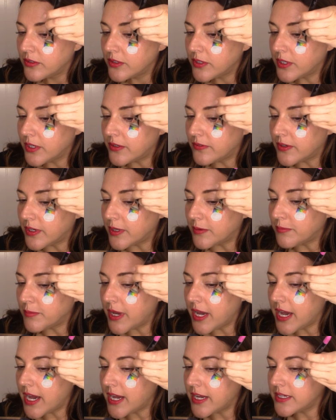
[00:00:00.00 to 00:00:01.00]
of our
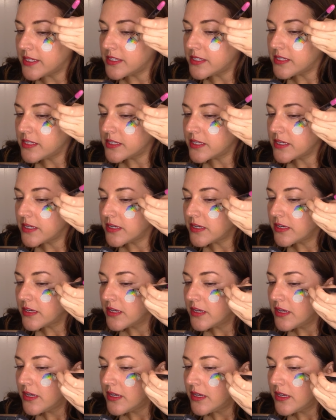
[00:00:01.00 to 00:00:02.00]
mask
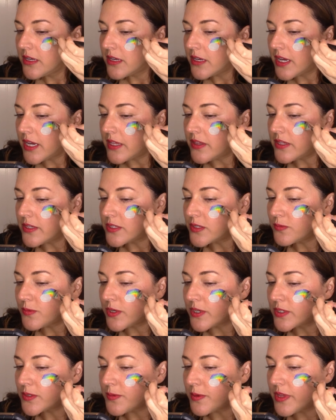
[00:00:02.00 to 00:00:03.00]
and this
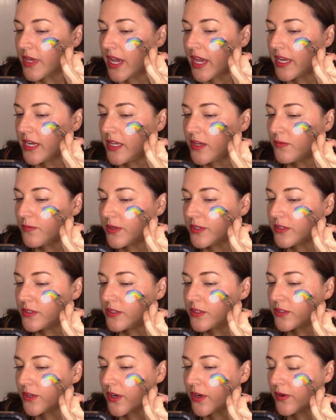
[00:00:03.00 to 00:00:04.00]
works with any one
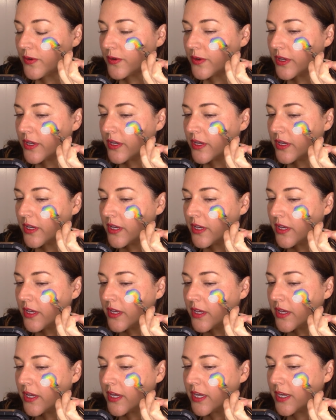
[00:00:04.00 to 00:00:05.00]
stroke
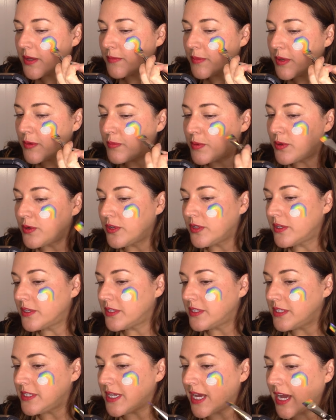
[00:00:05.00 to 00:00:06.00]
and I'm going to pull
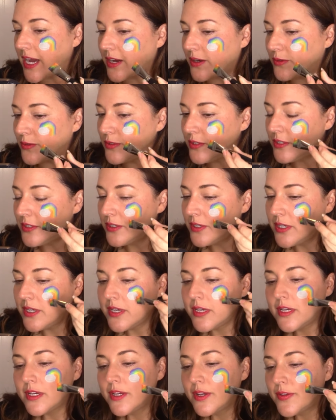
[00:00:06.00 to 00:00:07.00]
down
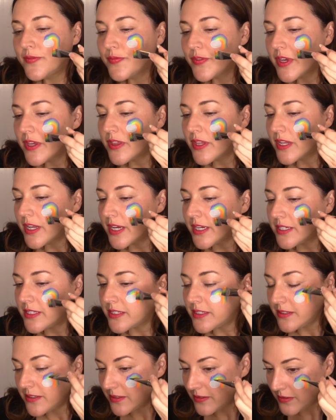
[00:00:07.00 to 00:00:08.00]
and then I
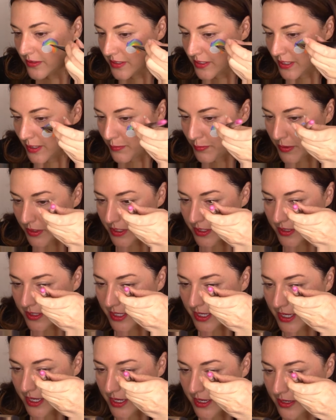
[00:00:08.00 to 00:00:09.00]

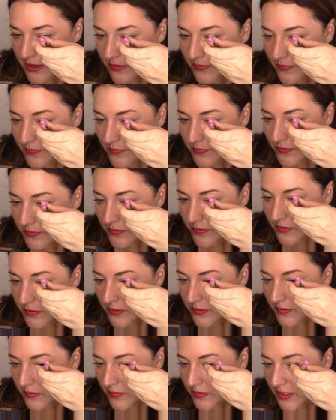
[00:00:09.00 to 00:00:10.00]
typically
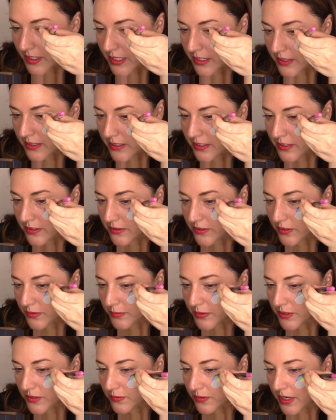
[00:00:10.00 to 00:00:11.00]
we got a little too
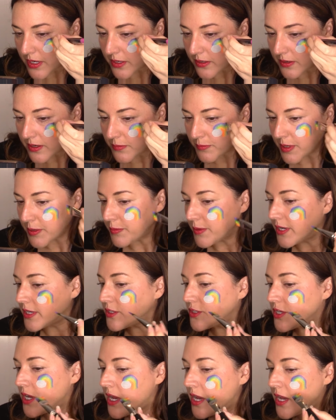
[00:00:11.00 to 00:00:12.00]
much water on my
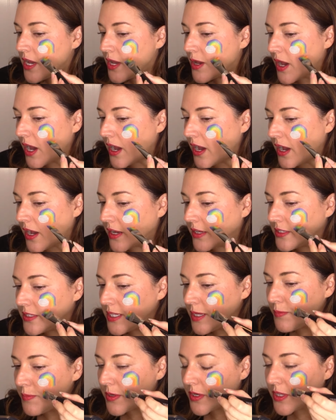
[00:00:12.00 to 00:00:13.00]
brush uh,
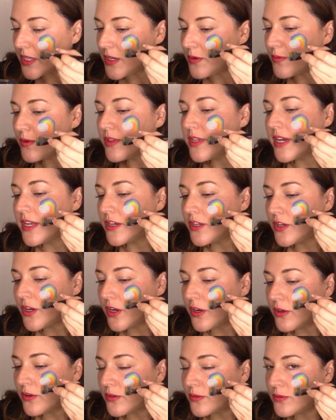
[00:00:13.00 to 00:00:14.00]
typically will then
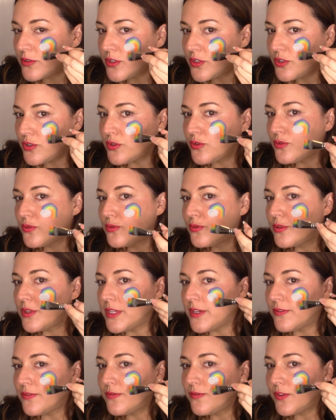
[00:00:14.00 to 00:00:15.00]
go to the
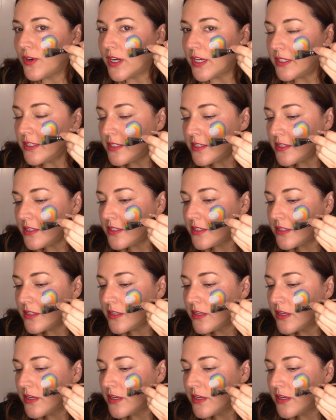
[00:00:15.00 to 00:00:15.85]
front